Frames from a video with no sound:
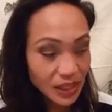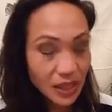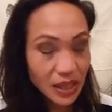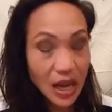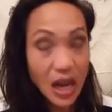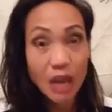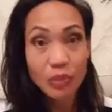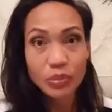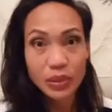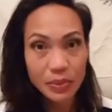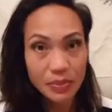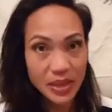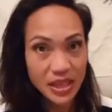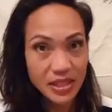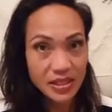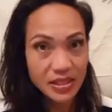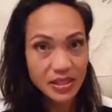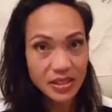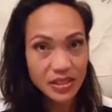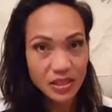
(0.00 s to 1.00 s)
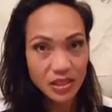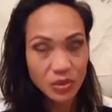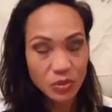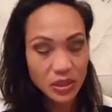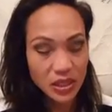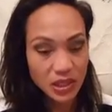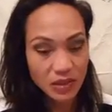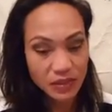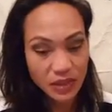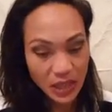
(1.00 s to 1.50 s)
Compliments, you
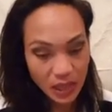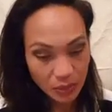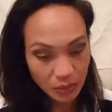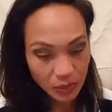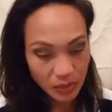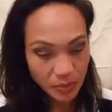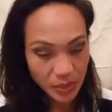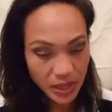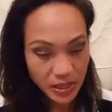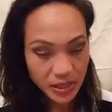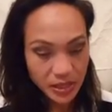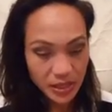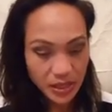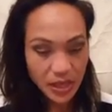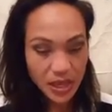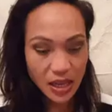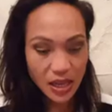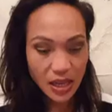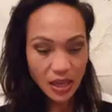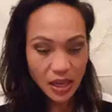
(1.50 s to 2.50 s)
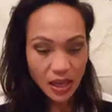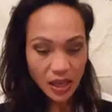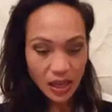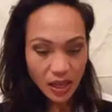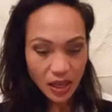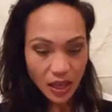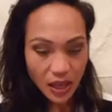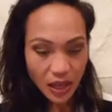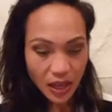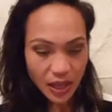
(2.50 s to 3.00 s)
would give compliments.
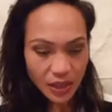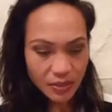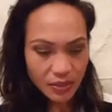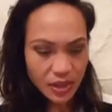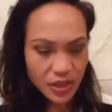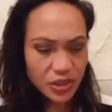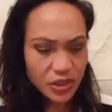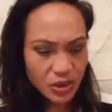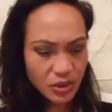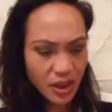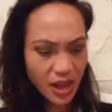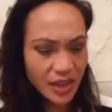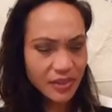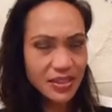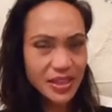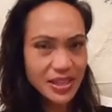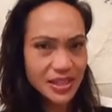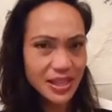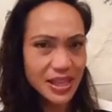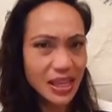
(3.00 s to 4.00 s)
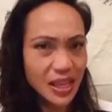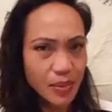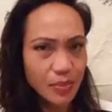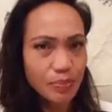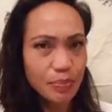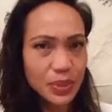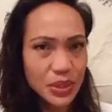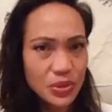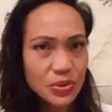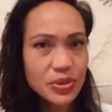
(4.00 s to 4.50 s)
I think you had this like
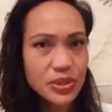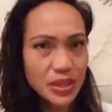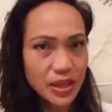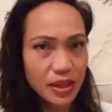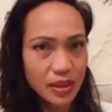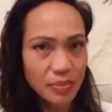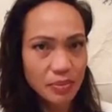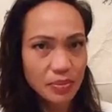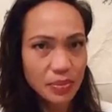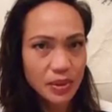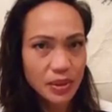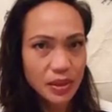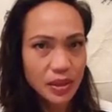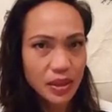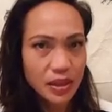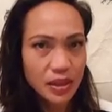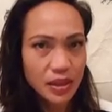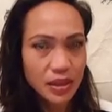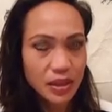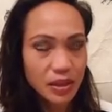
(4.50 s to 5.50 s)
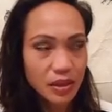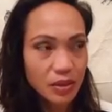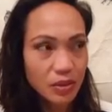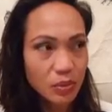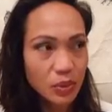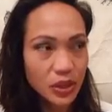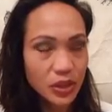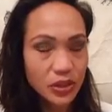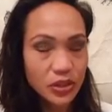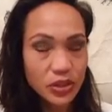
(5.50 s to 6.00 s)
build up
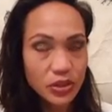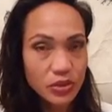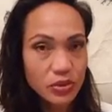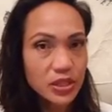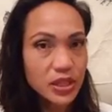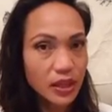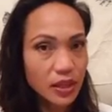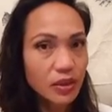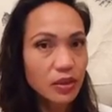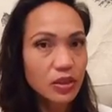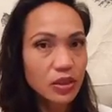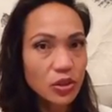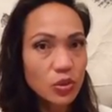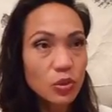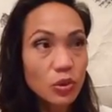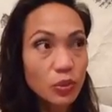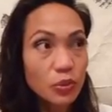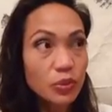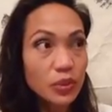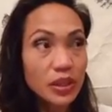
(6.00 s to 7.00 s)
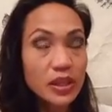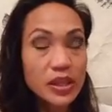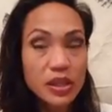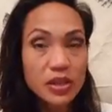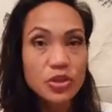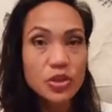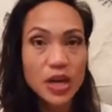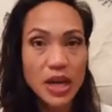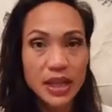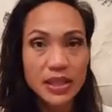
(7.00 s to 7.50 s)
where you were really
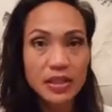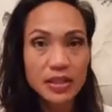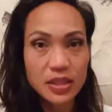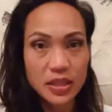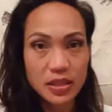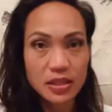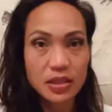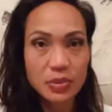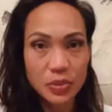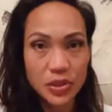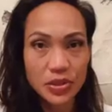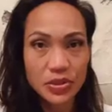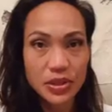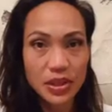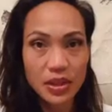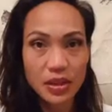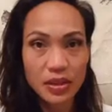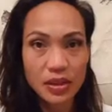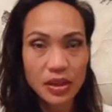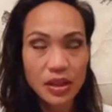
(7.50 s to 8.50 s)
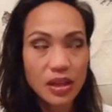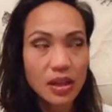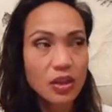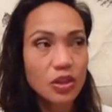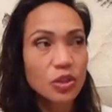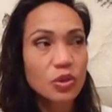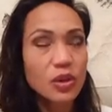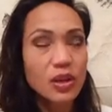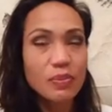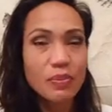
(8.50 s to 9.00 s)
attracted to this person.
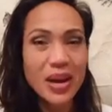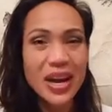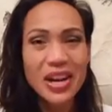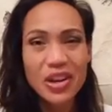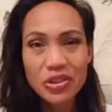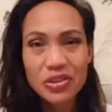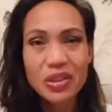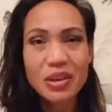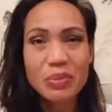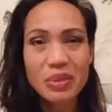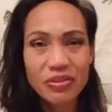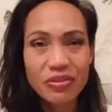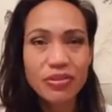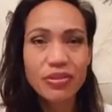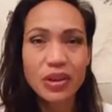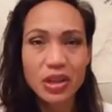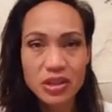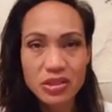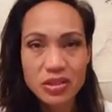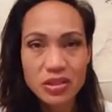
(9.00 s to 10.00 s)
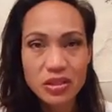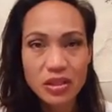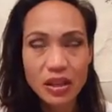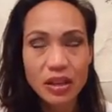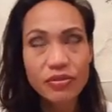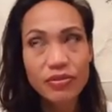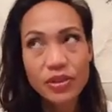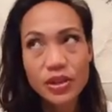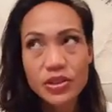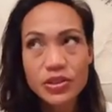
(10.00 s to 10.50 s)
You admired them at first.
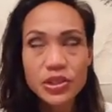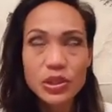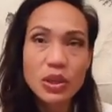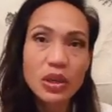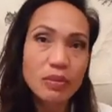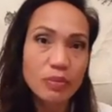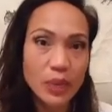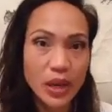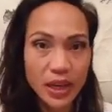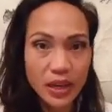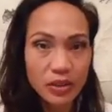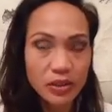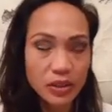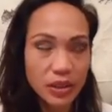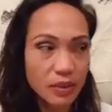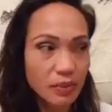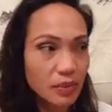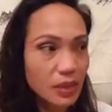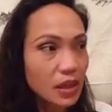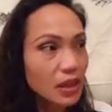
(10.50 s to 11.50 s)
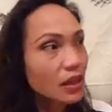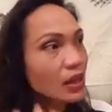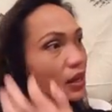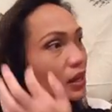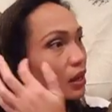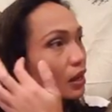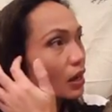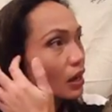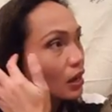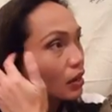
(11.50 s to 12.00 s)
At first you admired them.
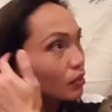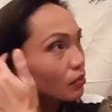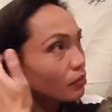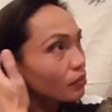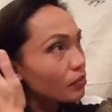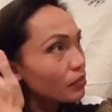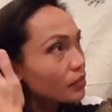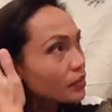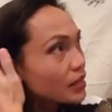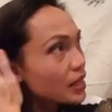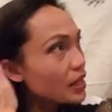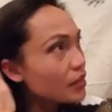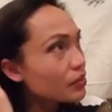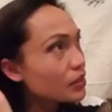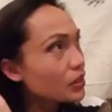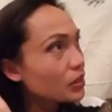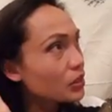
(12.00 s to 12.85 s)
Then